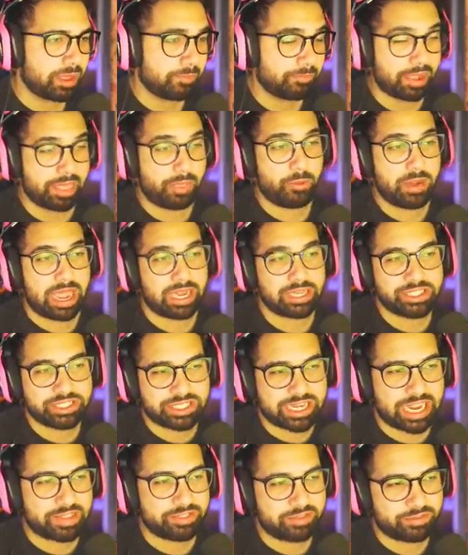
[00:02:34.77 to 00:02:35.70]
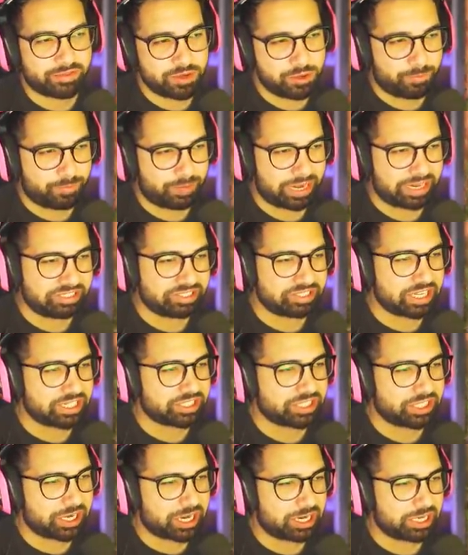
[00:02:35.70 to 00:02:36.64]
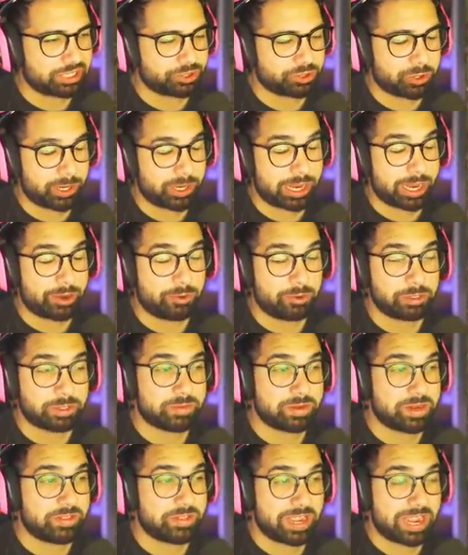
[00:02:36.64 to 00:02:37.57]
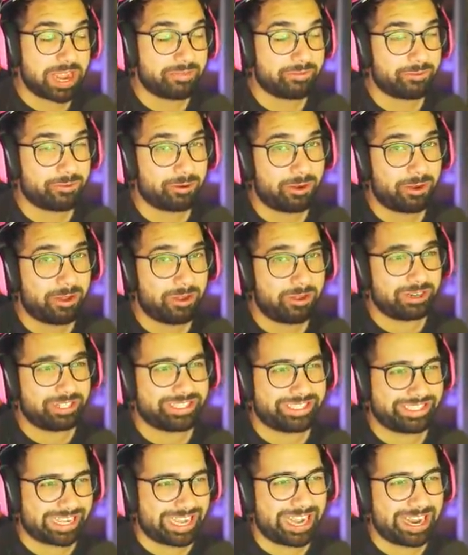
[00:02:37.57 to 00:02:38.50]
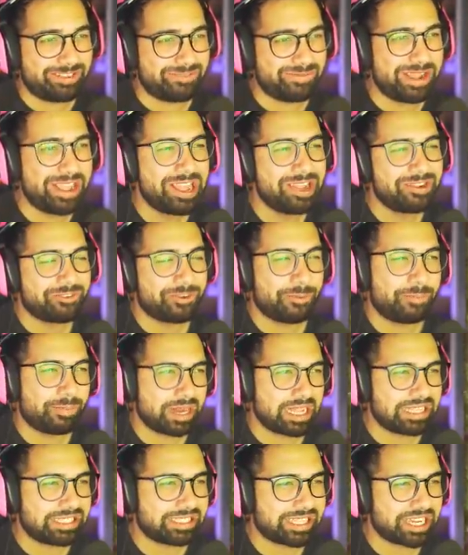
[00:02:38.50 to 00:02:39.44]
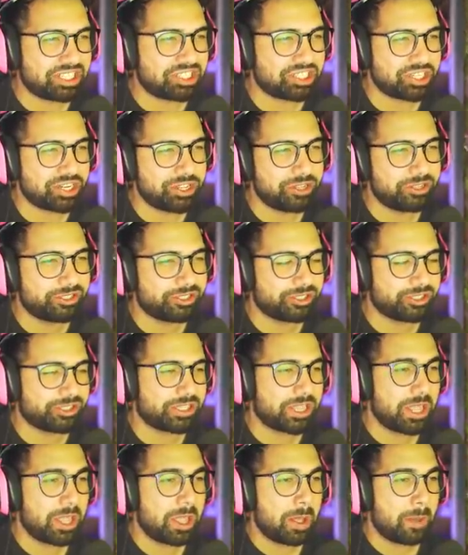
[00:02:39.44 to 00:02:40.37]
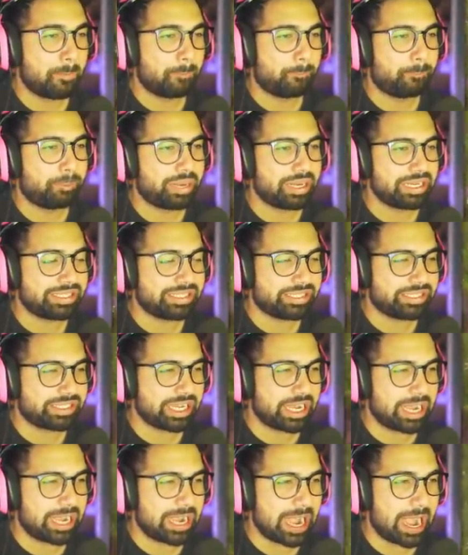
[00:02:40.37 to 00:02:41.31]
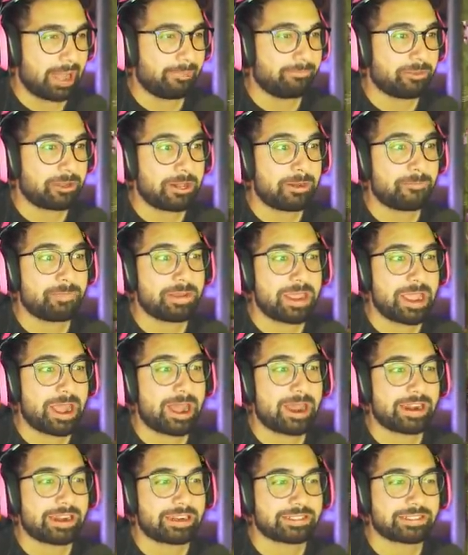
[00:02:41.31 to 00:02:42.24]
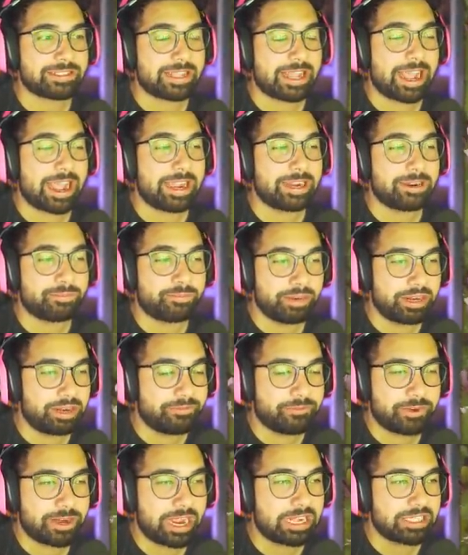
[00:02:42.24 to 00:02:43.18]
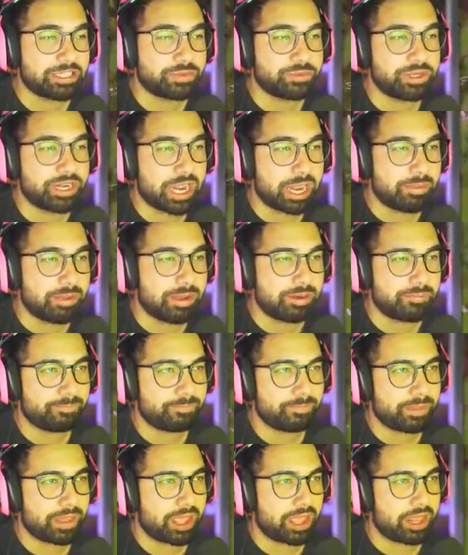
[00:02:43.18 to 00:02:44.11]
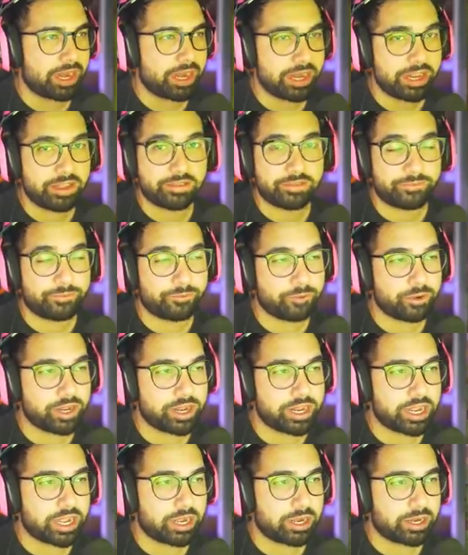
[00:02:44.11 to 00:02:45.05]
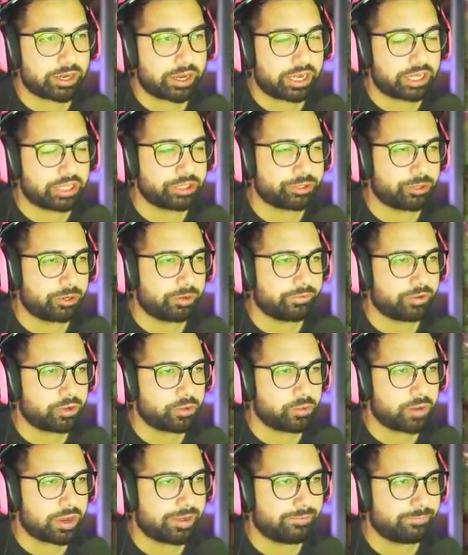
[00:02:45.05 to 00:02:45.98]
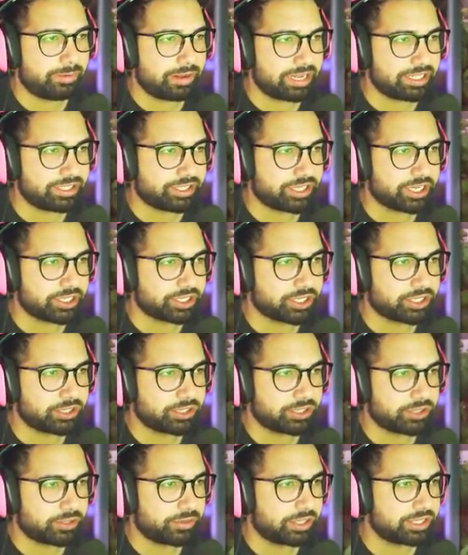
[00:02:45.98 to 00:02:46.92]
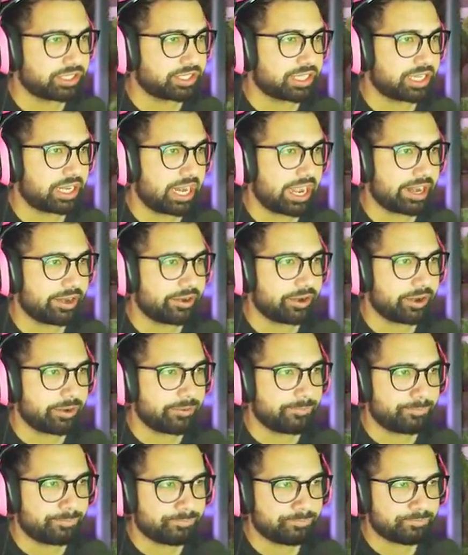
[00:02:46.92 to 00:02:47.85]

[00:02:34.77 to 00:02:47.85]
By the way, I just got this new PlayStation Contrail, and I know it's been in the game for a long time for PlayStation users. But uh, I'm going to be honest, I completely forgot to redeem it, and it is free uh, Contrail if you do have PlayStation. So this is the glider here.